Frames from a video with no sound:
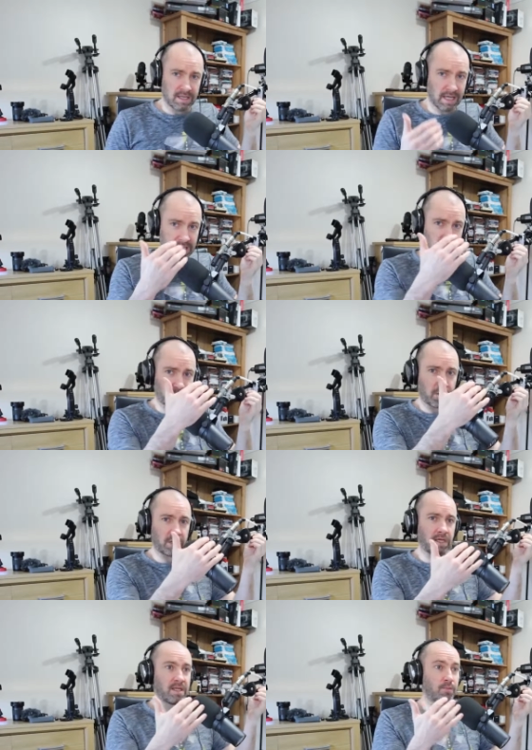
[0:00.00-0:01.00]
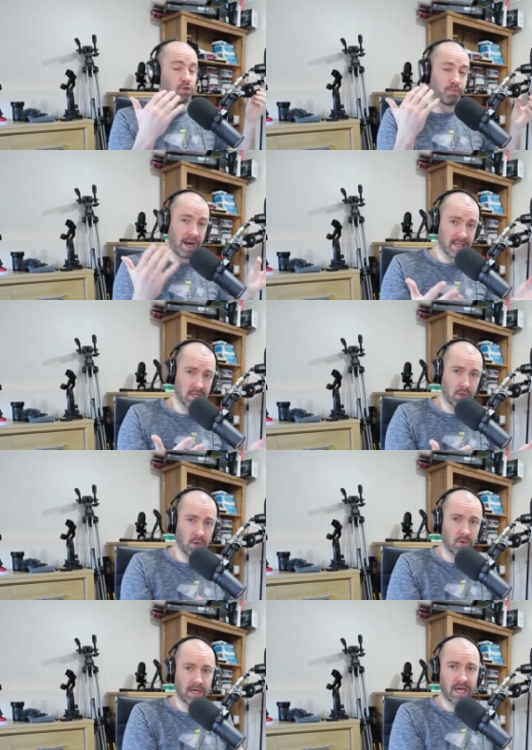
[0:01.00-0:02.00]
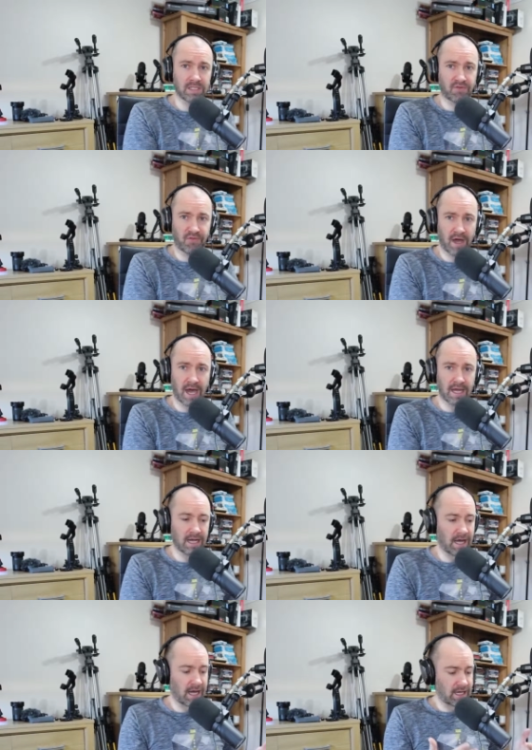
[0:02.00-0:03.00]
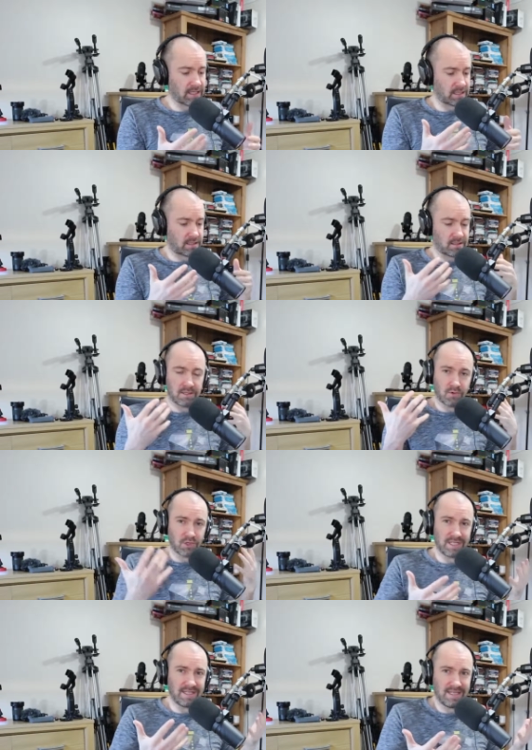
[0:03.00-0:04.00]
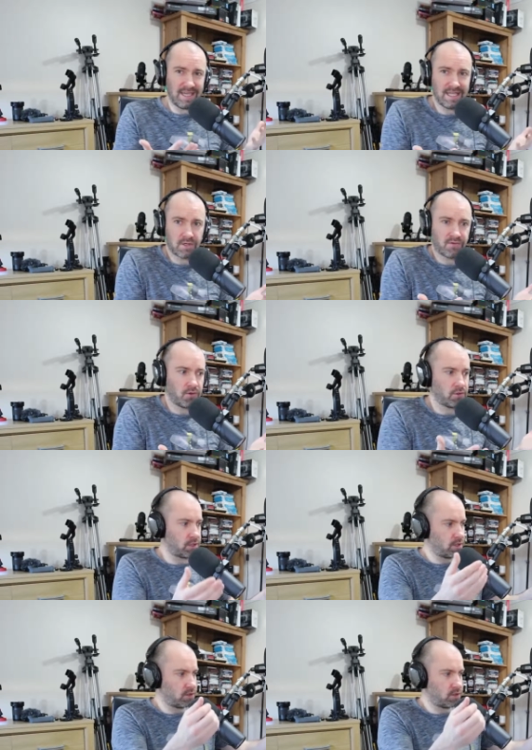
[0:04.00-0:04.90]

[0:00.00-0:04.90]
This is probably the most practical as far as, you know, just ease of use.